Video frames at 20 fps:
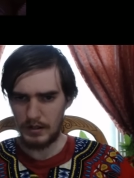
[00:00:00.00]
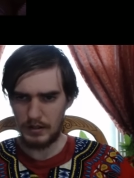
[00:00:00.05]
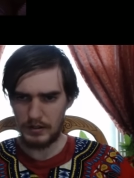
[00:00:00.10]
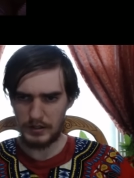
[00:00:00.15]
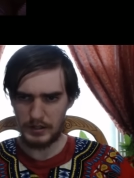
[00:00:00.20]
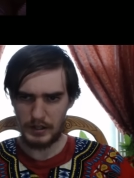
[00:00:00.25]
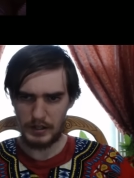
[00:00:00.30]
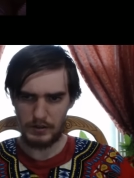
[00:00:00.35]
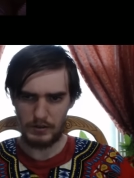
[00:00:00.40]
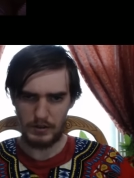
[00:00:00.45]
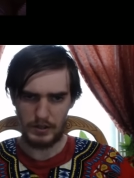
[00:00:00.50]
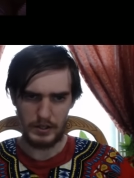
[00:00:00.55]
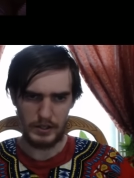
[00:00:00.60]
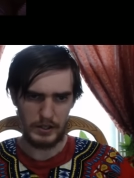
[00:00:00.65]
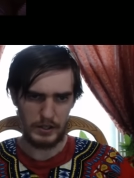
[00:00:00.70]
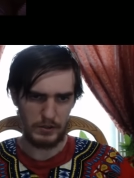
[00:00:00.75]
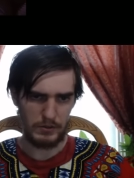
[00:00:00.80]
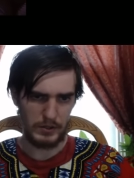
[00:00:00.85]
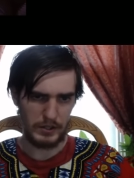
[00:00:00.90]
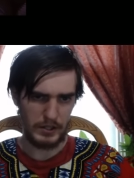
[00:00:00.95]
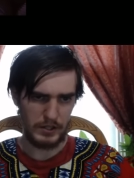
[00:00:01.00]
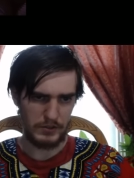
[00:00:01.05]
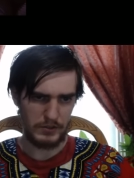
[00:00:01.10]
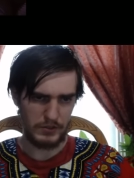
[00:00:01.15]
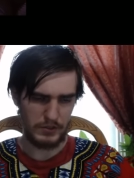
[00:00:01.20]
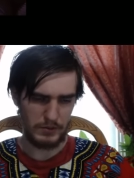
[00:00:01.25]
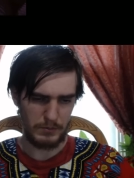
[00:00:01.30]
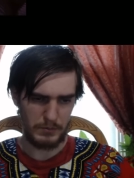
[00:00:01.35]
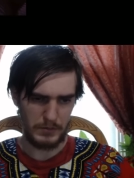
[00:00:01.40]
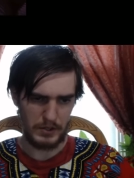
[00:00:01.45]
Okay, right here we got
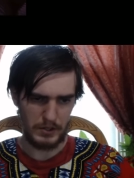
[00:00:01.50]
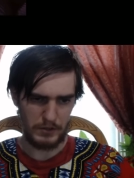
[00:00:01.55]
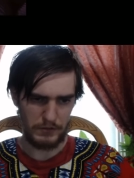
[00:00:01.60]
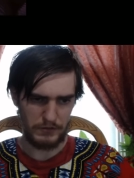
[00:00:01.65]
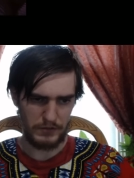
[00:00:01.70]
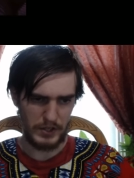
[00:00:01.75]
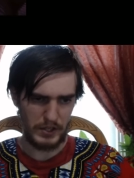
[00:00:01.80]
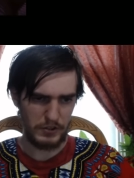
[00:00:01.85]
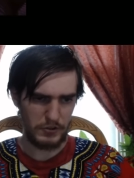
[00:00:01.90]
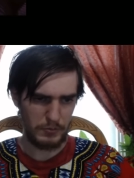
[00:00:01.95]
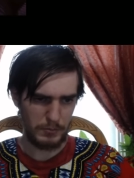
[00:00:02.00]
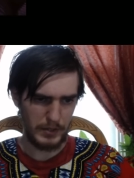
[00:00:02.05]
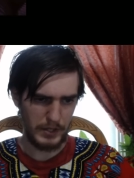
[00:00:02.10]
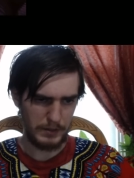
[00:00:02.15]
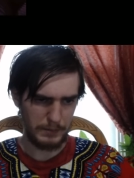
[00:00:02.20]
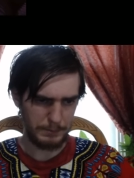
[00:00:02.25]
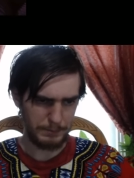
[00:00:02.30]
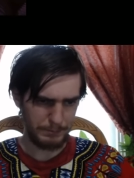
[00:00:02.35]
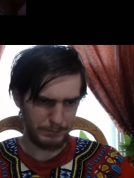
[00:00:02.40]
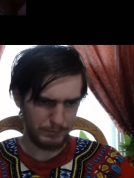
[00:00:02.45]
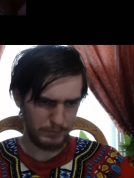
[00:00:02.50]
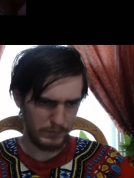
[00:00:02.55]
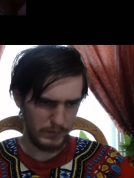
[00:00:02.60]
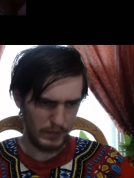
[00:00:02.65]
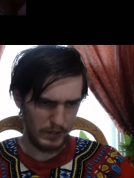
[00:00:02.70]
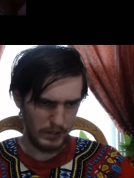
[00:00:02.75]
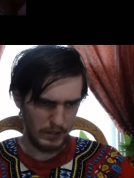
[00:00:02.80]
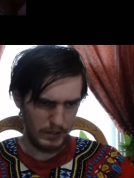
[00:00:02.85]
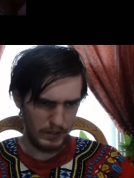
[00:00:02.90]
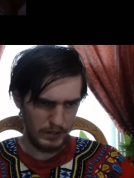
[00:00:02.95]
some face paint.
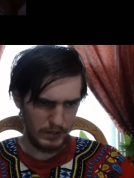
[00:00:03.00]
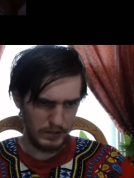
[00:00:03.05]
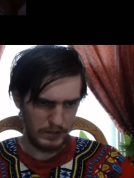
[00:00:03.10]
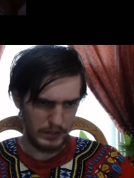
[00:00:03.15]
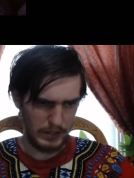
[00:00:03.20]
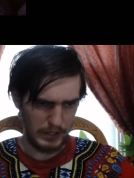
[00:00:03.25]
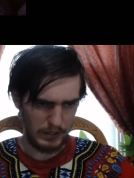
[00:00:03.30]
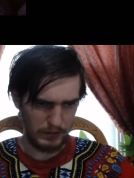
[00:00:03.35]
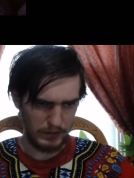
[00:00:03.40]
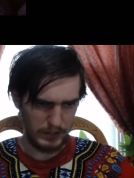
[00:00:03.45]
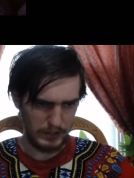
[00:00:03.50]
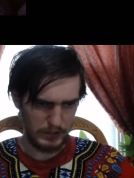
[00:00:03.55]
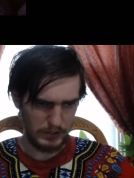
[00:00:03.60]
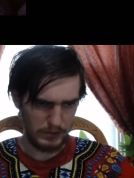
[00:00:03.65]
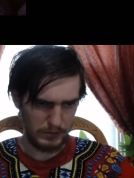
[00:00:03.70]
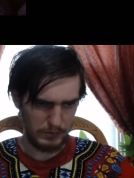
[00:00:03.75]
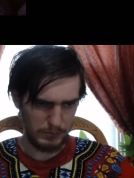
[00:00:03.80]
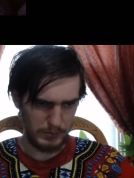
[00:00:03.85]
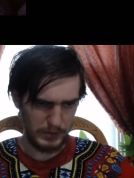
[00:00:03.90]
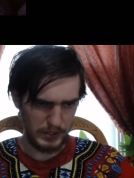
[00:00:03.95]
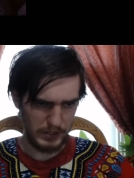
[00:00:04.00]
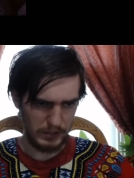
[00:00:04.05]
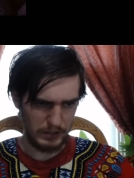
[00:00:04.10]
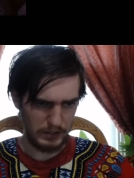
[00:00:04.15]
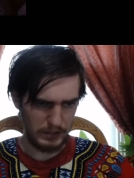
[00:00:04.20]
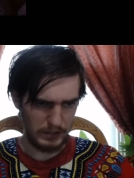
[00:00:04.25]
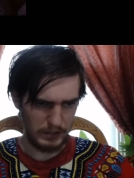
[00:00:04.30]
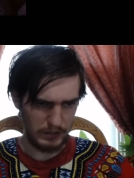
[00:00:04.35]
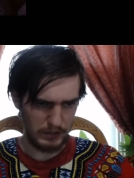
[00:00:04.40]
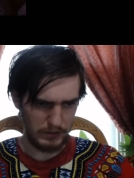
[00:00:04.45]
Now that could be
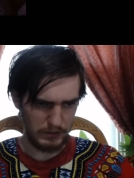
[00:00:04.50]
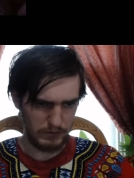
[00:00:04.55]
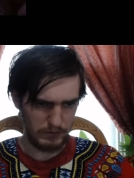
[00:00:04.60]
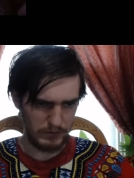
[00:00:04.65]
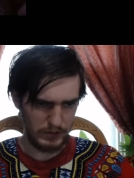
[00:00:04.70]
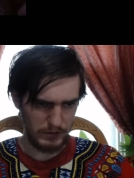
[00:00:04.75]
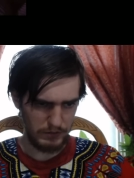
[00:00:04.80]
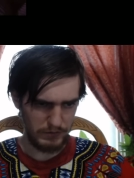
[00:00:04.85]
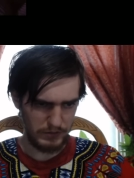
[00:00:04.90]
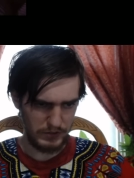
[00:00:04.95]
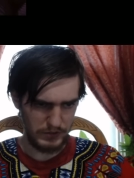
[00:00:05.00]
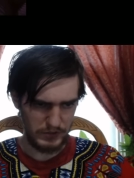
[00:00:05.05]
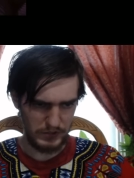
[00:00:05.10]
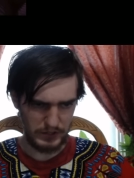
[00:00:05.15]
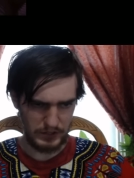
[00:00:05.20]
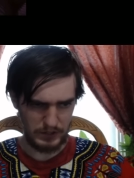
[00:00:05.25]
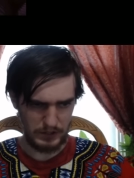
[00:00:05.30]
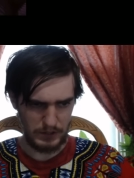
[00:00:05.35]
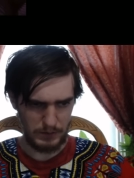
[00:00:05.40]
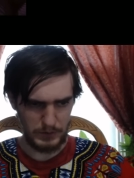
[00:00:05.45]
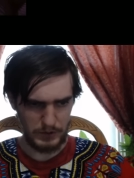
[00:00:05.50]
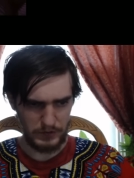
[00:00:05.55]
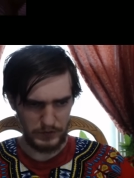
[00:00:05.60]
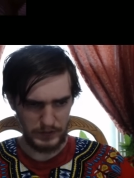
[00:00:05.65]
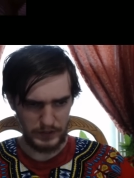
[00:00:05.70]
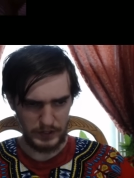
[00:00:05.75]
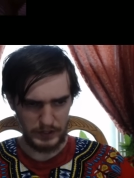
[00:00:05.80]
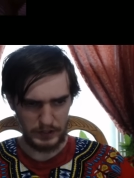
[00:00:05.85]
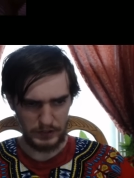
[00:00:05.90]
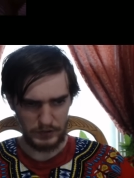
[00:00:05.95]
referencing a number of
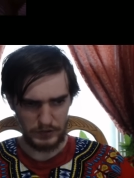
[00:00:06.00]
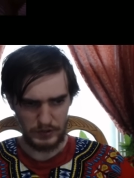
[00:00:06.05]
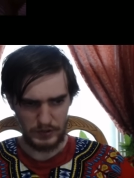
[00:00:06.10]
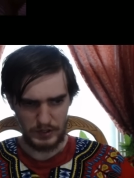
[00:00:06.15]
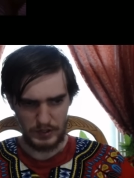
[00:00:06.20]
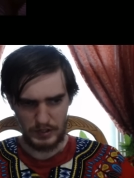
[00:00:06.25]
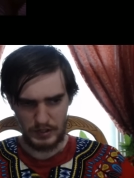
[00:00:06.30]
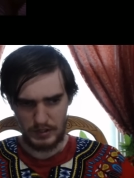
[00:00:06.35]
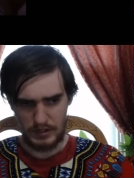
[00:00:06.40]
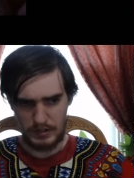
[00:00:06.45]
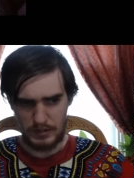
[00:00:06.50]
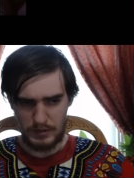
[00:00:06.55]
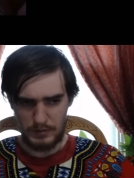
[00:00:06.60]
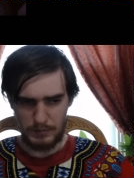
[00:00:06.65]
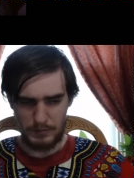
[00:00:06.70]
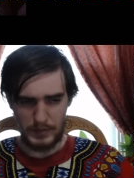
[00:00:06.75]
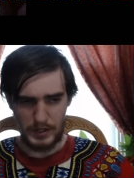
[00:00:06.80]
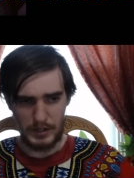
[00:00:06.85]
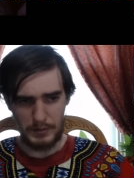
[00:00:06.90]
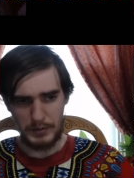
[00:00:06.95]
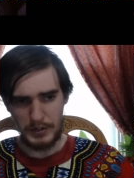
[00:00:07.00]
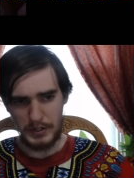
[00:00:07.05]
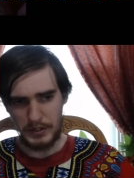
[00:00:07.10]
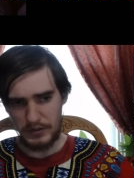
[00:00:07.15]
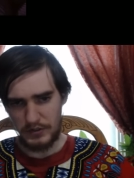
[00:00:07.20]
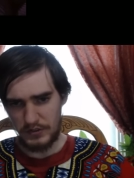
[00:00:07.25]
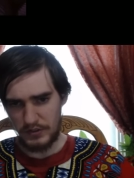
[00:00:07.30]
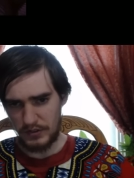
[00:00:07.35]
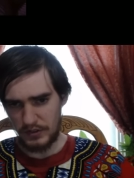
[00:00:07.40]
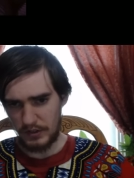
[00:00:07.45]
things. Maybe
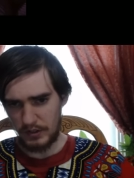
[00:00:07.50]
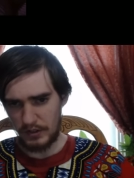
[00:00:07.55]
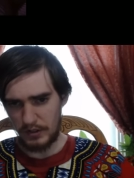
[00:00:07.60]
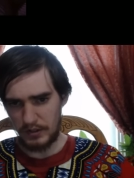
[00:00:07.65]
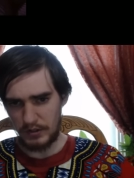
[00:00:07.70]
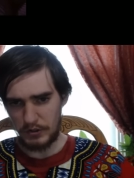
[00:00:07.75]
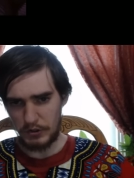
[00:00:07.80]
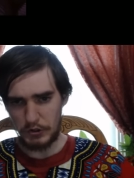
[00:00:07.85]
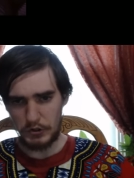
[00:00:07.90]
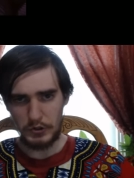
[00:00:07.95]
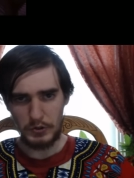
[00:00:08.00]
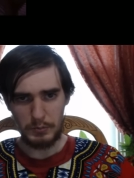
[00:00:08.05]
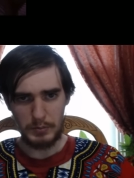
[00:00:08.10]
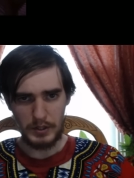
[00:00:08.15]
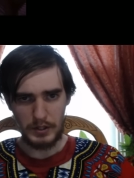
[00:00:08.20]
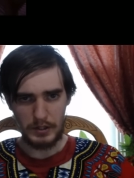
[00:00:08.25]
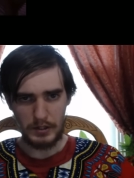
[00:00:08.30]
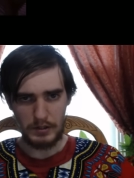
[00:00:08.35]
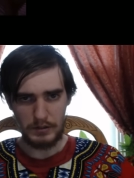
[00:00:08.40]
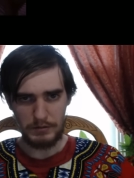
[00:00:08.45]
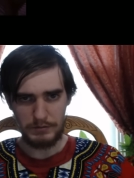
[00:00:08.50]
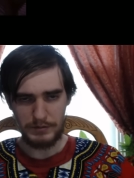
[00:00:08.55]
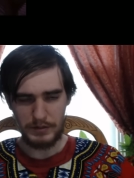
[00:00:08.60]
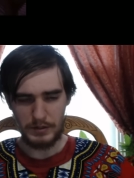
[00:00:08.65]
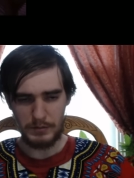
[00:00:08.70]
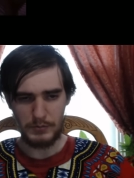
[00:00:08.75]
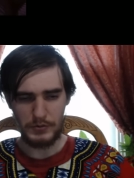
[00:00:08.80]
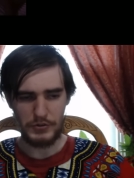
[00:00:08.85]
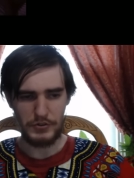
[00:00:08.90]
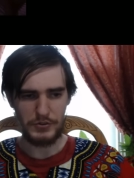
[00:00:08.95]
it's the Nuba
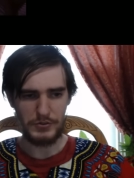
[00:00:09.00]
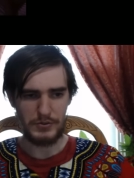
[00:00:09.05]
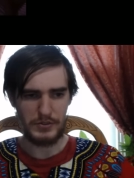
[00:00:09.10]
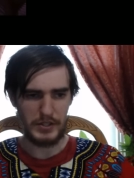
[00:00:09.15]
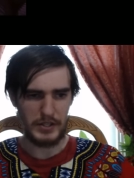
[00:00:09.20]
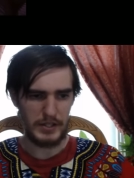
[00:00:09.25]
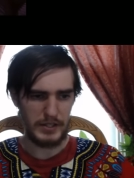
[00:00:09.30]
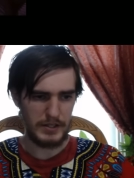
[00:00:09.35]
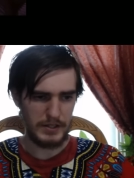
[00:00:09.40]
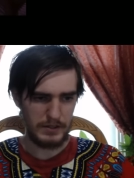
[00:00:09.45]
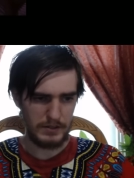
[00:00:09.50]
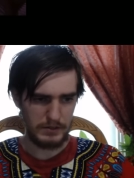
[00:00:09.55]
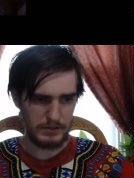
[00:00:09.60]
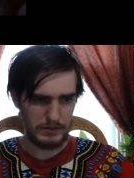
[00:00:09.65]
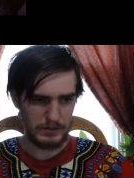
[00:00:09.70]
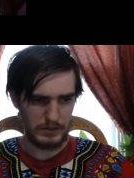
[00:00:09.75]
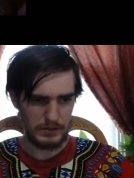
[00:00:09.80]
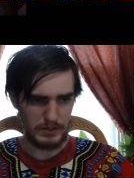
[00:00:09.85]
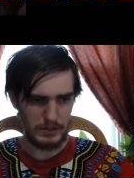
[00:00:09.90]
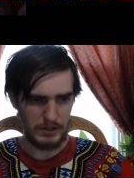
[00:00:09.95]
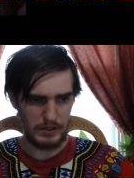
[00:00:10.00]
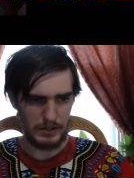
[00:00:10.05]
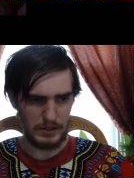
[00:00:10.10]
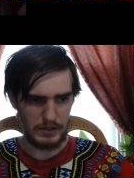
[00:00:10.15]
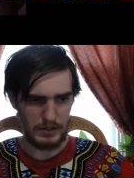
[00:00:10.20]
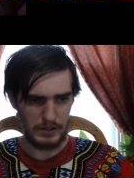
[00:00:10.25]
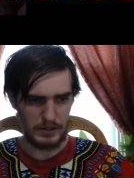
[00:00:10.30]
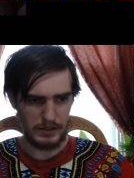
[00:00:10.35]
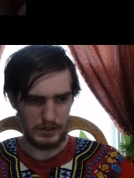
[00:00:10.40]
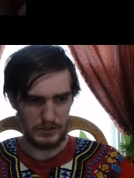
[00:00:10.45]
from Sudan,
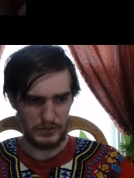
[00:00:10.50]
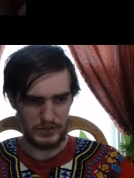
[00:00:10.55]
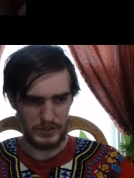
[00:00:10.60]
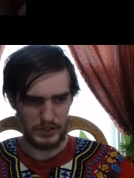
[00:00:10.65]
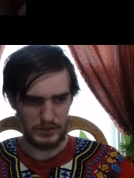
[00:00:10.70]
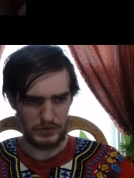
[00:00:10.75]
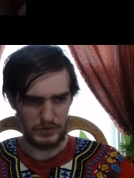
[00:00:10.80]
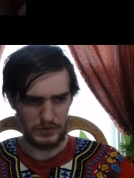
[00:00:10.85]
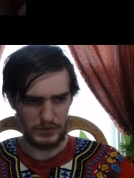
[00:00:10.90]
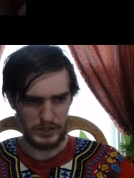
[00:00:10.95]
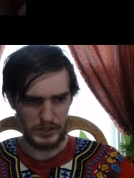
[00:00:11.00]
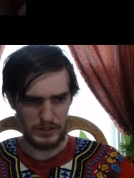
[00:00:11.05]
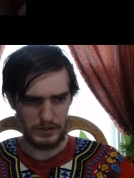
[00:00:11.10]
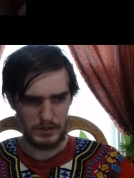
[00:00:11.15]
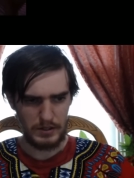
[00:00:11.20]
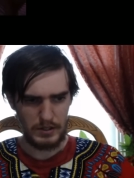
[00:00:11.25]
South Sudan.